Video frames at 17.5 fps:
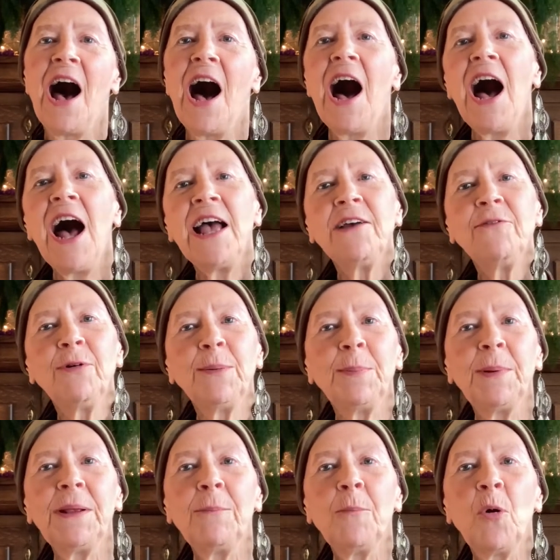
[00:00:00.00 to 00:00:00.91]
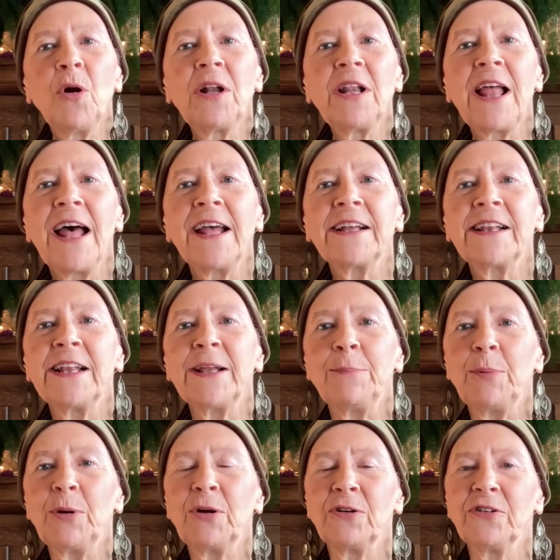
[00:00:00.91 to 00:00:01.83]
I would be more likely
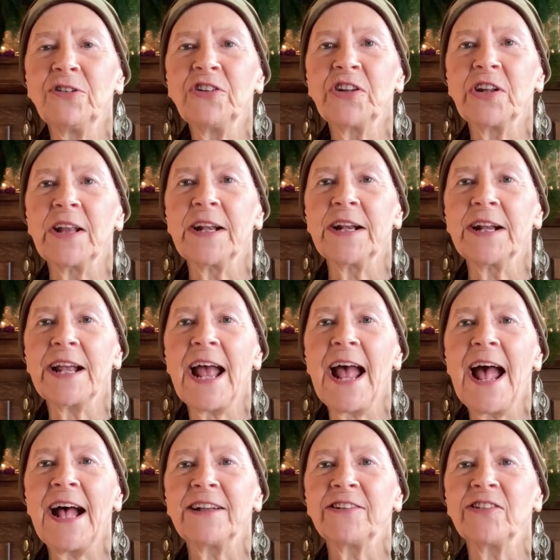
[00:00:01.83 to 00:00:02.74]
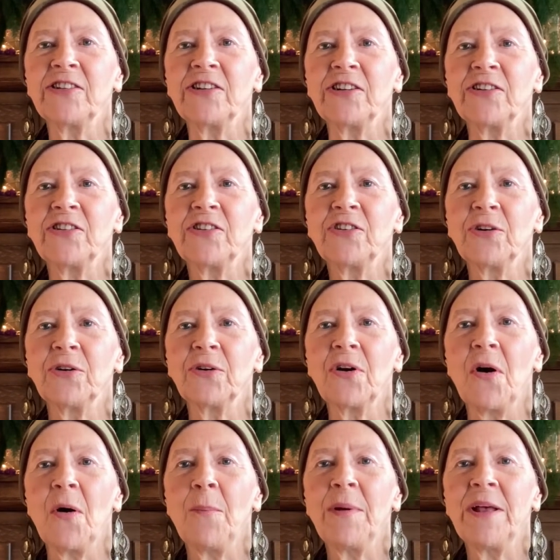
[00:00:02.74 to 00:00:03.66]
personally to cast a
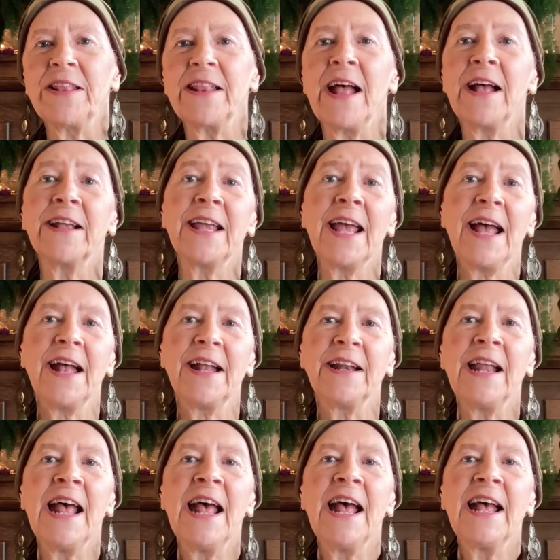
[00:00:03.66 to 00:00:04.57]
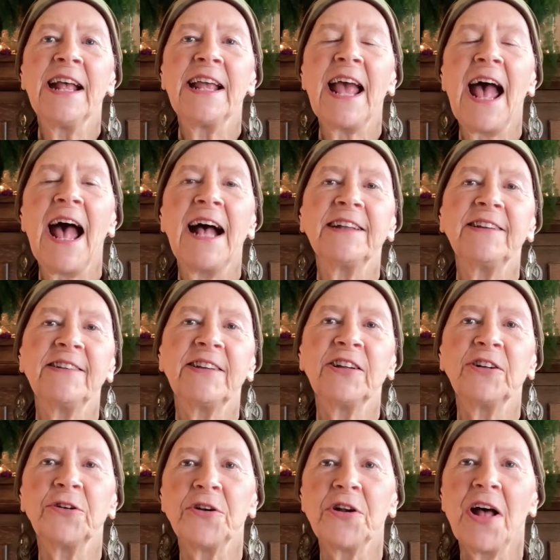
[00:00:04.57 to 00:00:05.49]
circle. But again,
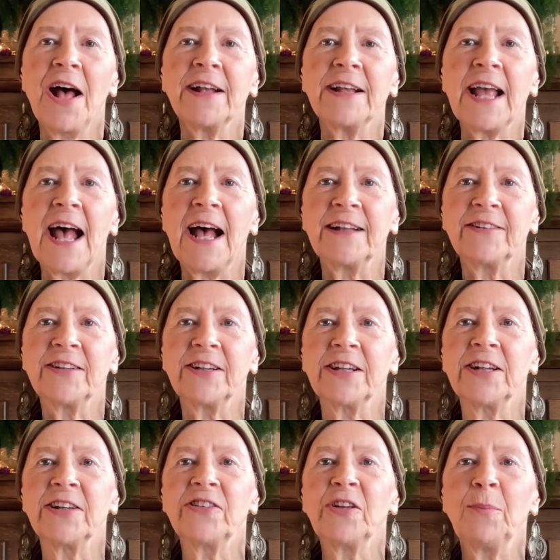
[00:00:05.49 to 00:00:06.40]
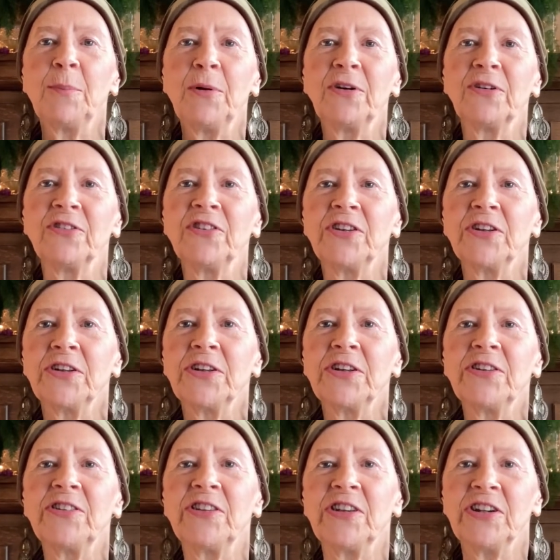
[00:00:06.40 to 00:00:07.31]
casting or not casting is a personal
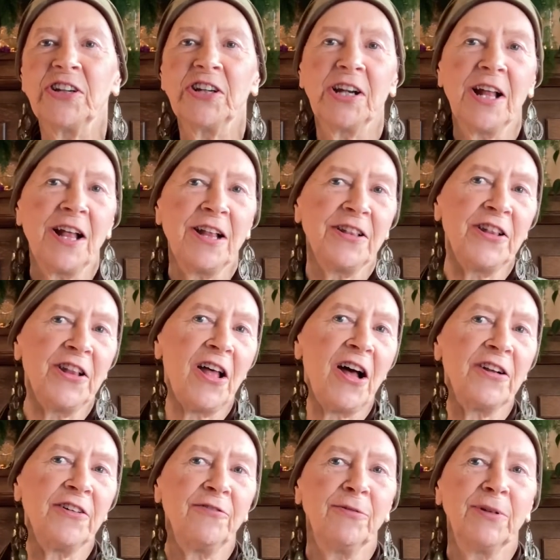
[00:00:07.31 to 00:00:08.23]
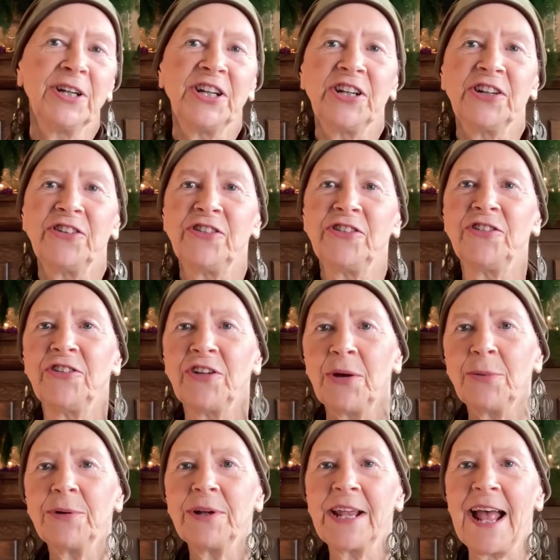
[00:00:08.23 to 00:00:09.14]
decision. A lot of witches
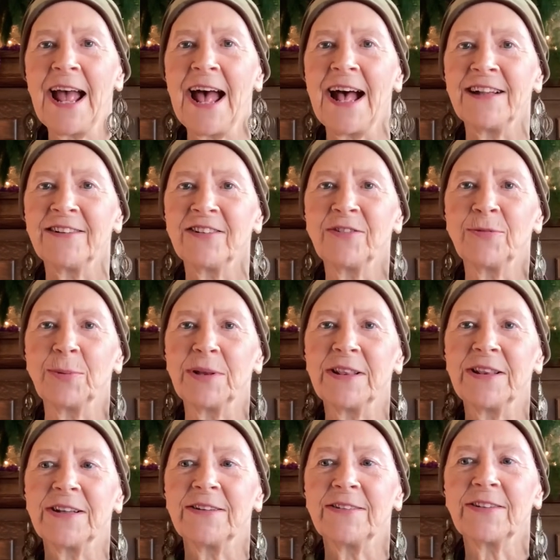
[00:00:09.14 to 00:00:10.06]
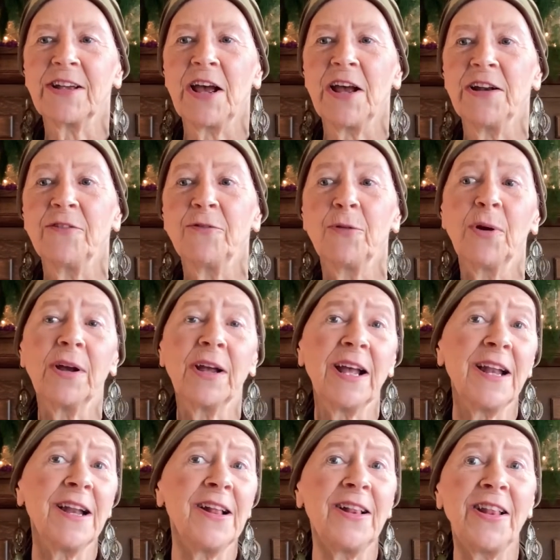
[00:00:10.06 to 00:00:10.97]
don't cast with this kind of work,
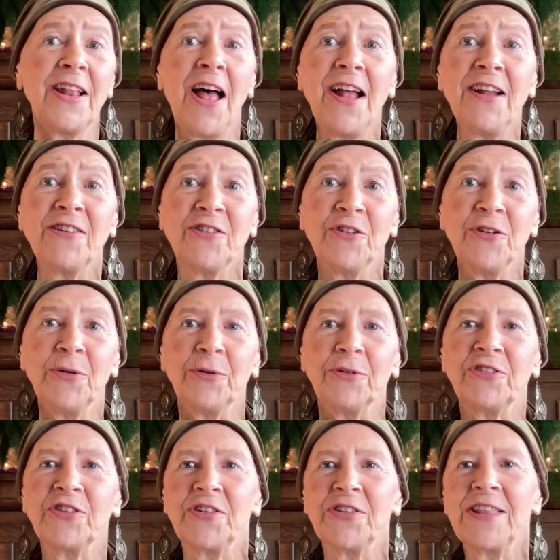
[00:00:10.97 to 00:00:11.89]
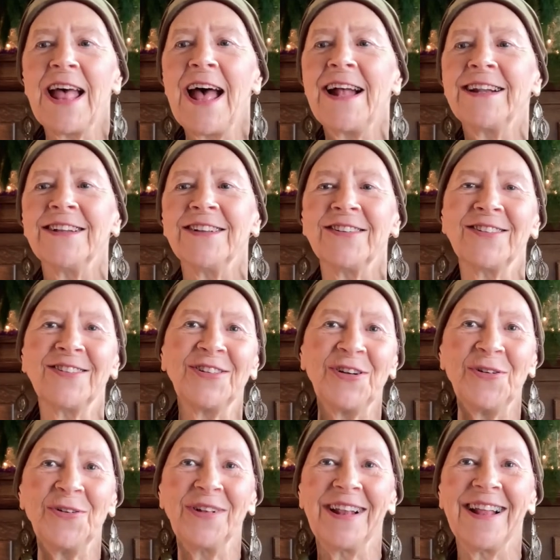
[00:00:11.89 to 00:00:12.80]
and a lot do. So that is
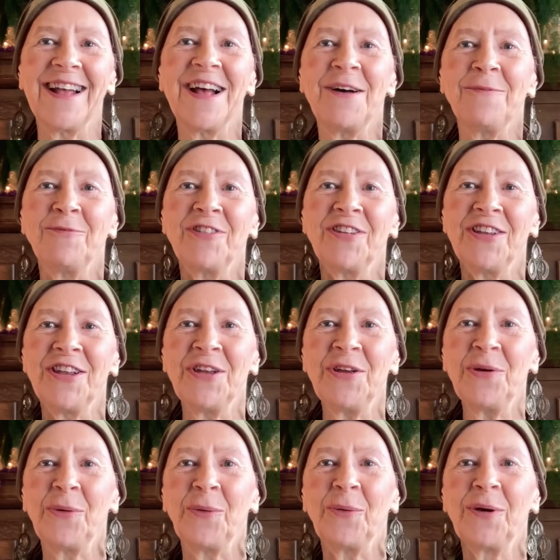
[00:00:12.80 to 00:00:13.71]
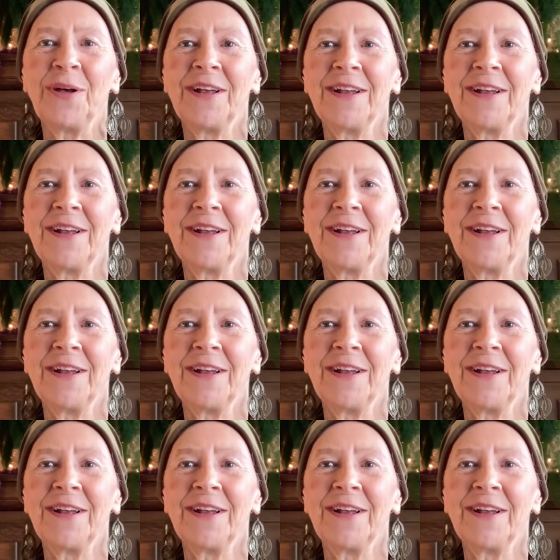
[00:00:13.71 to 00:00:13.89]
totally up to you.